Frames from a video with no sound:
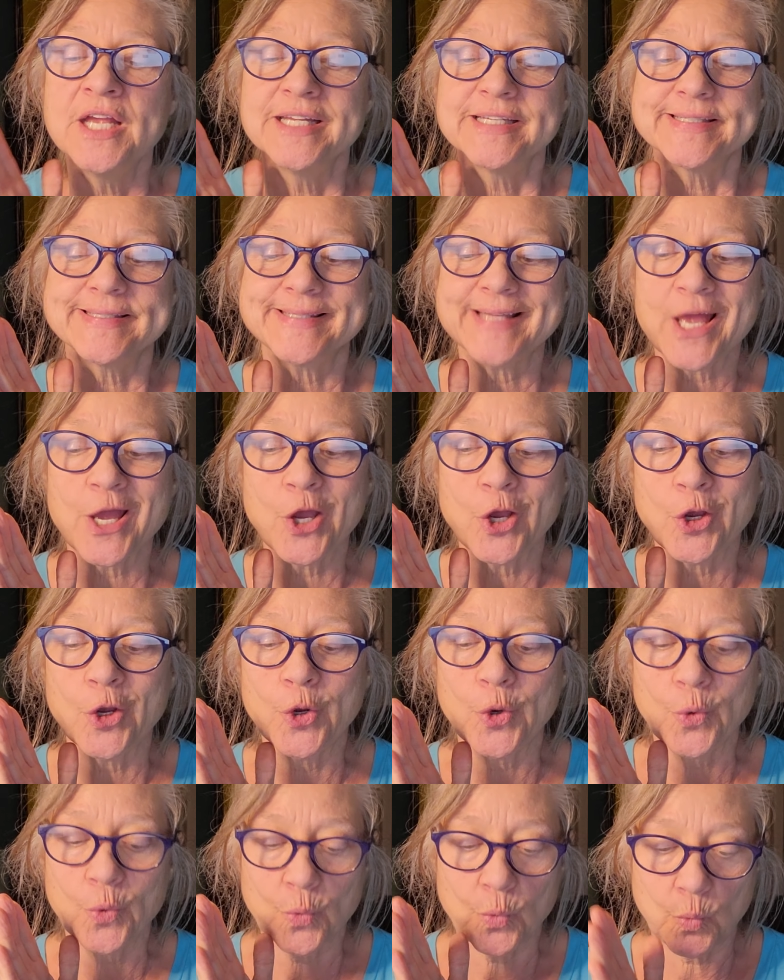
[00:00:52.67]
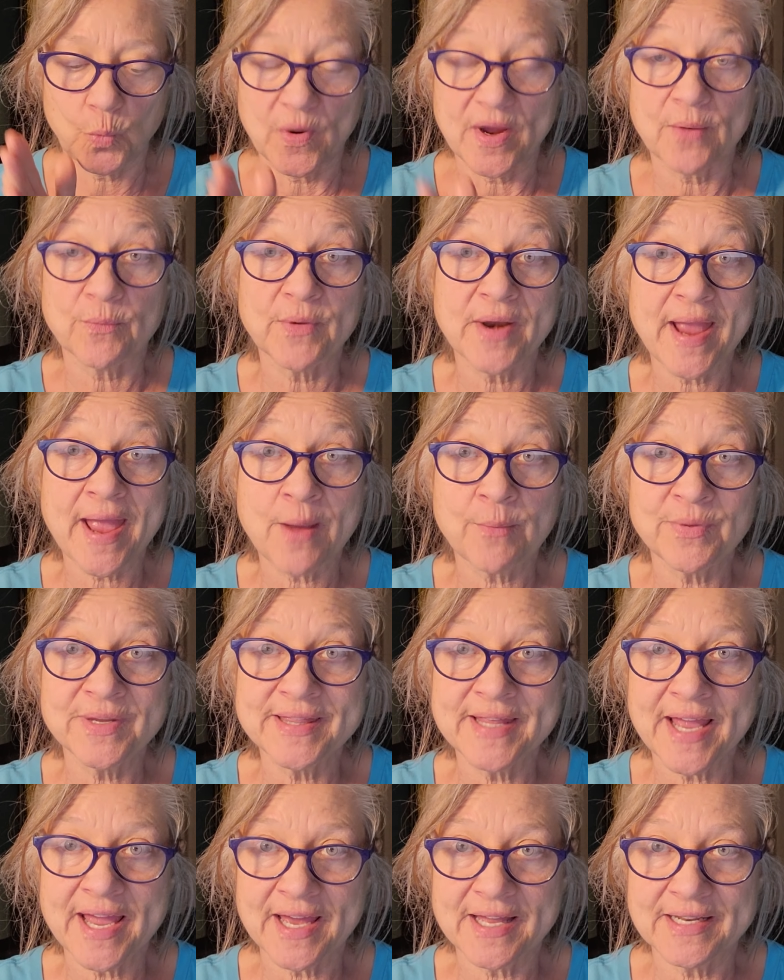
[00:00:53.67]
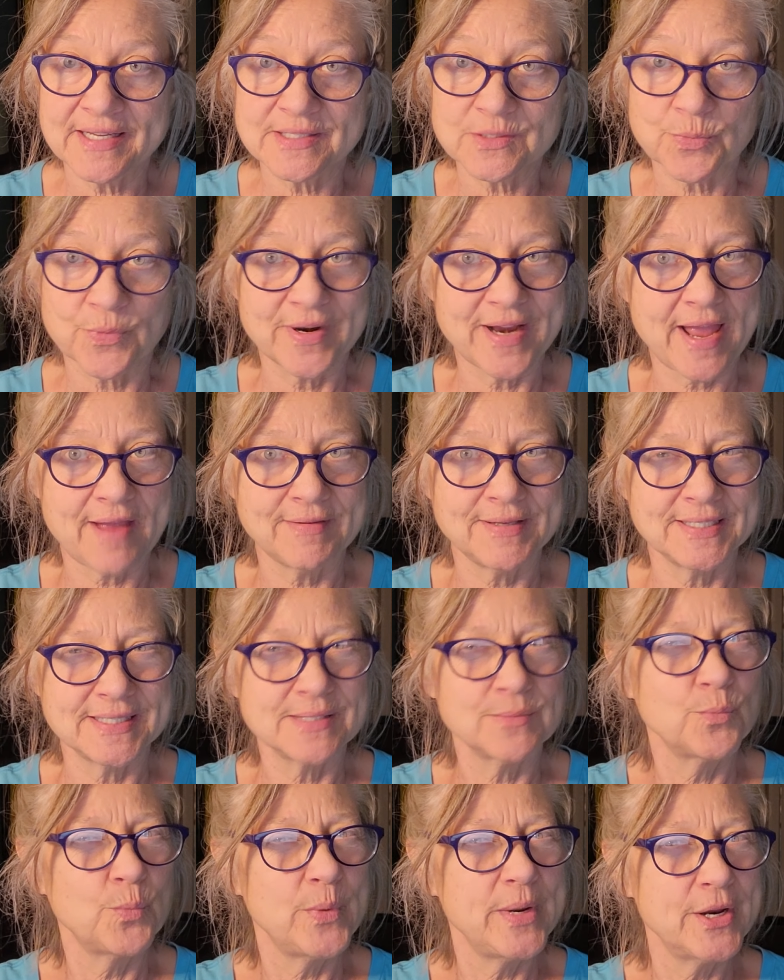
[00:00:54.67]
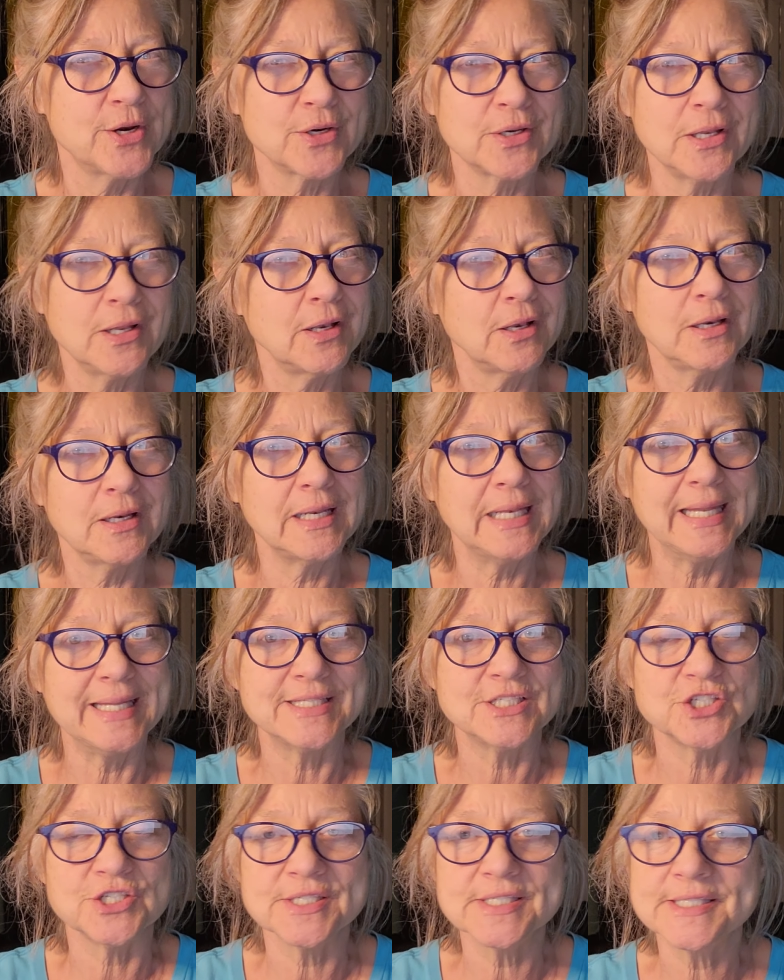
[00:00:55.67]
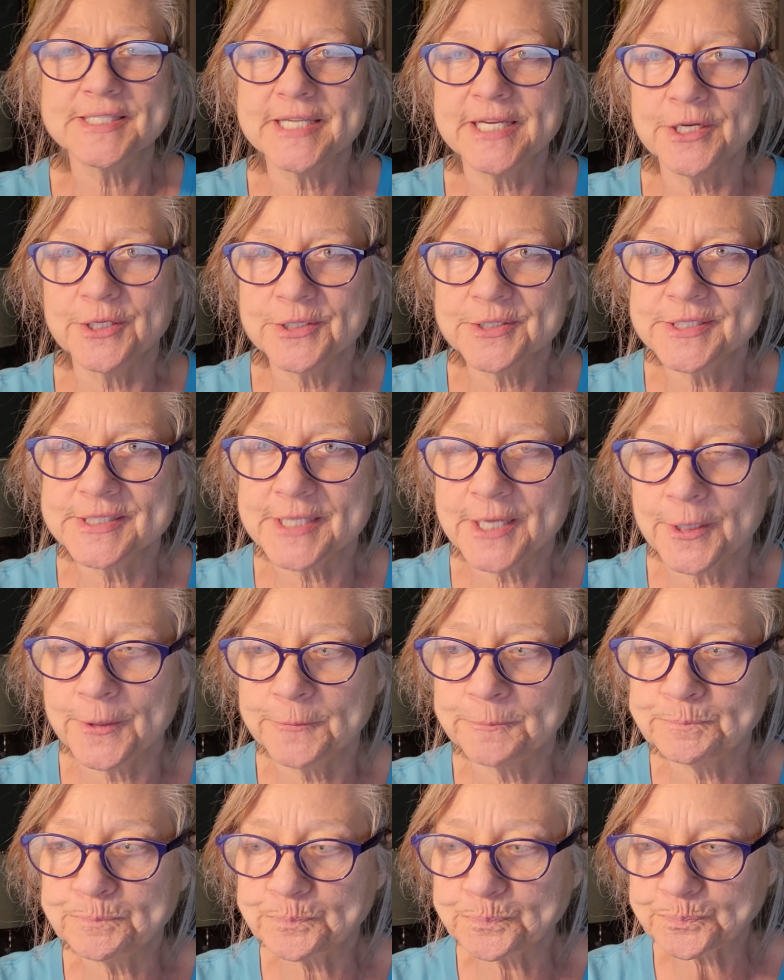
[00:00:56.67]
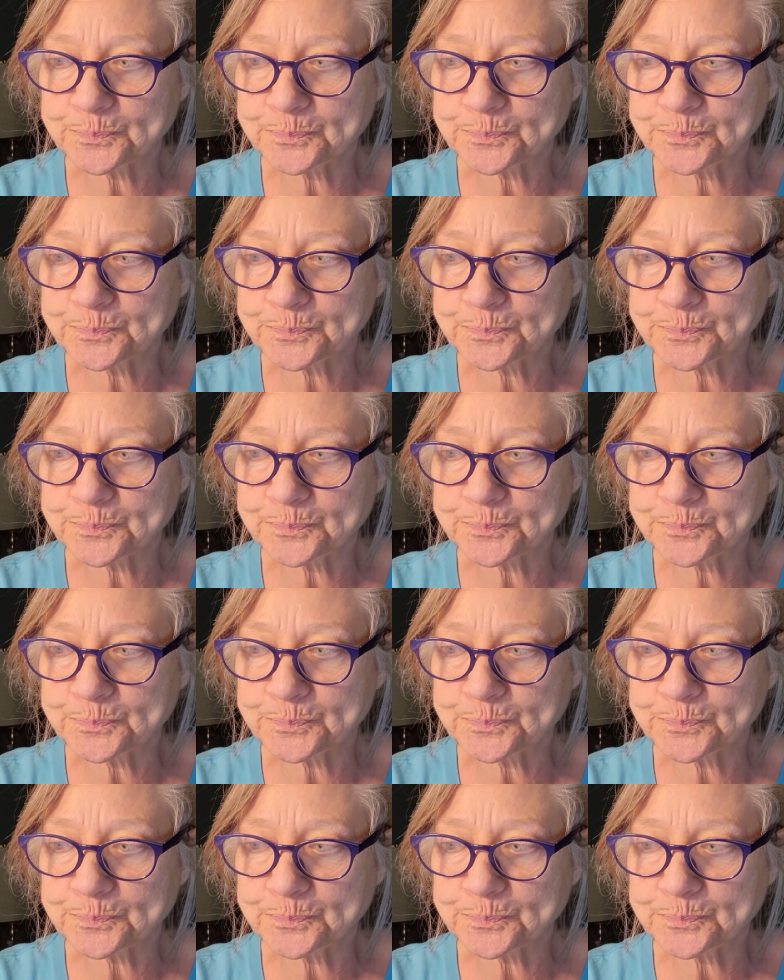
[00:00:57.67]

so where we're at with that is we're having some weird little glitches here. So